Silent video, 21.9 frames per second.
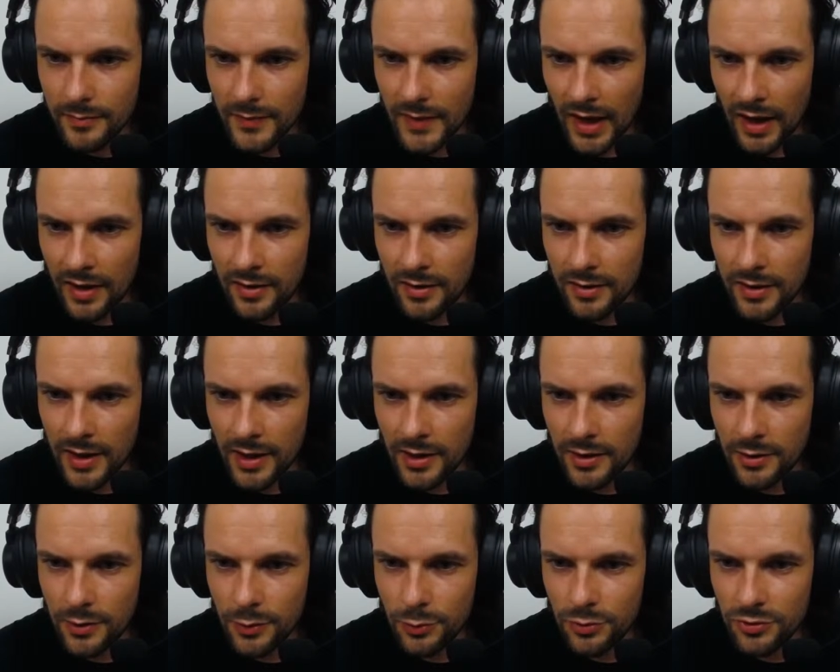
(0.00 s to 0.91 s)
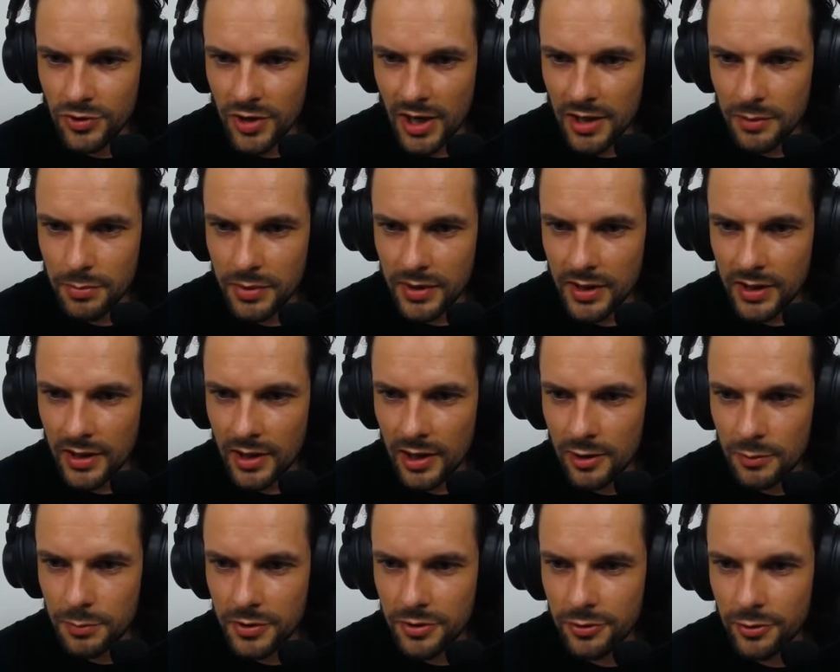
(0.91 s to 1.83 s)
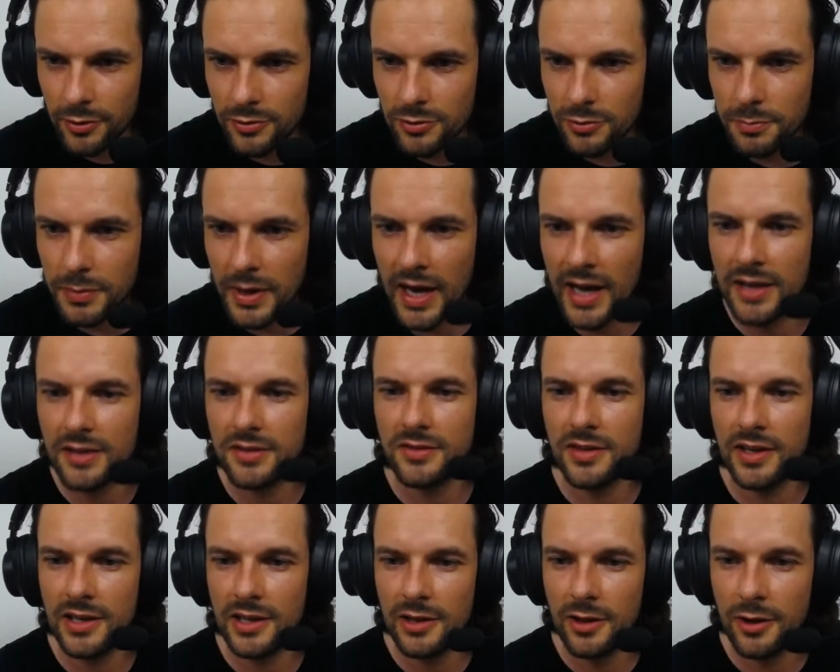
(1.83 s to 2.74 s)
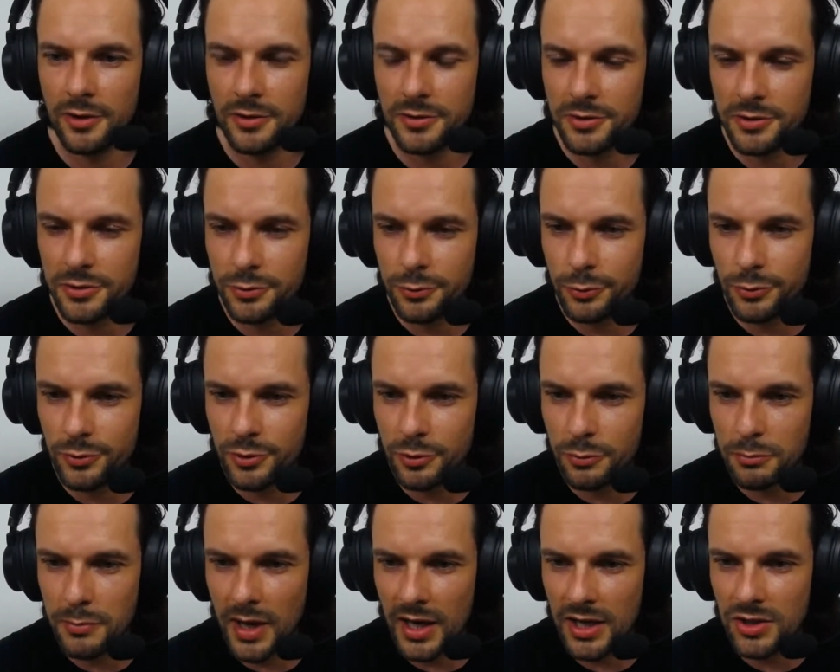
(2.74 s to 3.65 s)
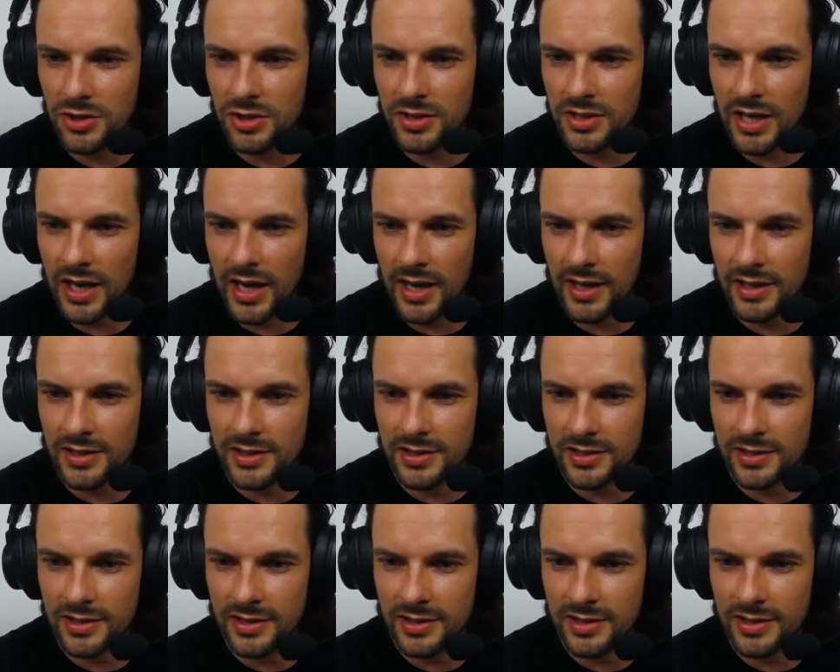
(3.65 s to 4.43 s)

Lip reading: And thank you, JB. I'll be sure to pass that along to Major Dad.